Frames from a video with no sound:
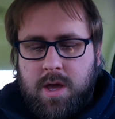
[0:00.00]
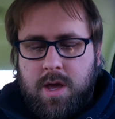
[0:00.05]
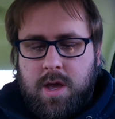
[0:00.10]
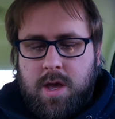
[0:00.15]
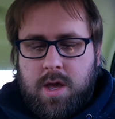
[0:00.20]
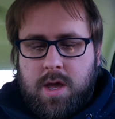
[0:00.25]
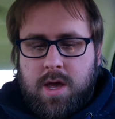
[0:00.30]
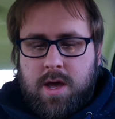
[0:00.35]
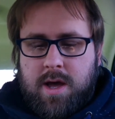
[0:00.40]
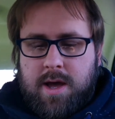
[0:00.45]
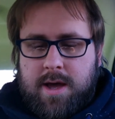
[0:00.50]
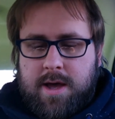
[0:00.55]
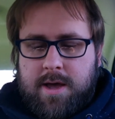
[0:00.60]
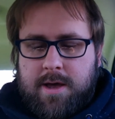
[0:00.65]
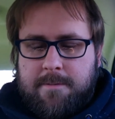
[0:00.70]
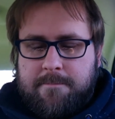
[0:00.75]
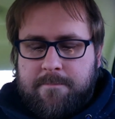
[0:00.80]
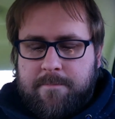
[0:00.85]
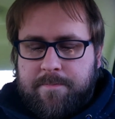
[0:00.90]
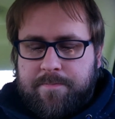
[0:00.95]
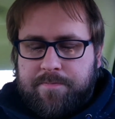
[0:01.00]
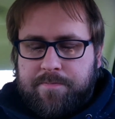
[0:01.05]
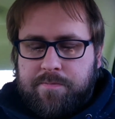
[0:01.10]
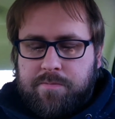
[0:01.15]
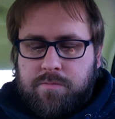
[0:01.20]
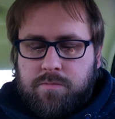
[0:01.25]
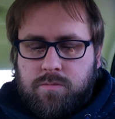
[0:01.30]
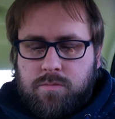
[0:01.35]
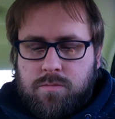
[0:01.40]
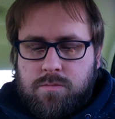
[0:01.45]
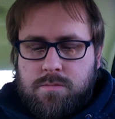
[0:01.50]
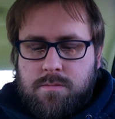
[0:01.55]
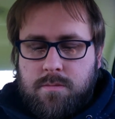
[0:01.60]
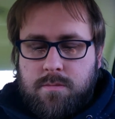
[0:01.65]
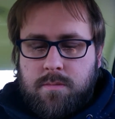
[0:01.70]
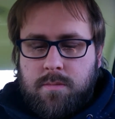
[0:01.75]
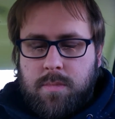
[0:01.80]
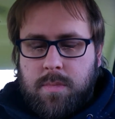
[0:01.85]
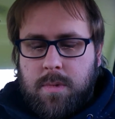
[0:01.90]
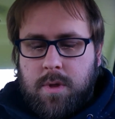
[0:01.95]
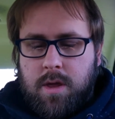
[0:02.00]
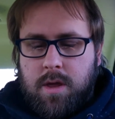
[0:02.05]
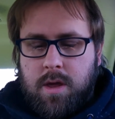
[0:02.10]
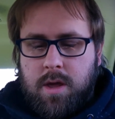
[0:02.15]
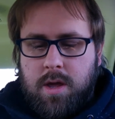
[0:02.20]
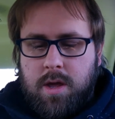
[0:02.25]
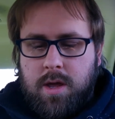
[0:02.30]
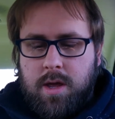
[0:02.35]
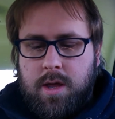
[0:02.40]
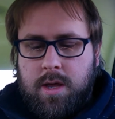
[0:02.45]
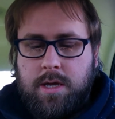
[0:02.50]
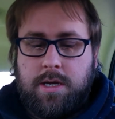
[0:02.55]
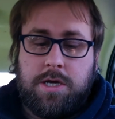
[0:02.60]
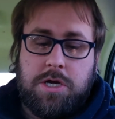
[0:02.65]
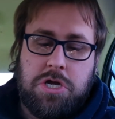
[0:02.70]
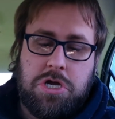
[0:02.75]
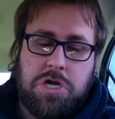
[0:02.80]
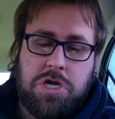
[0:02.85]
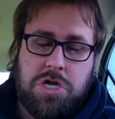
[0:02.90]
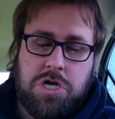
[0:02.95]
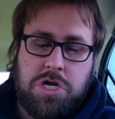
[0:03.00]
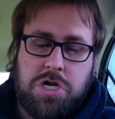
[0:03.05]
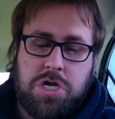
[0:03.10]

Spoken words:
Nothing is said.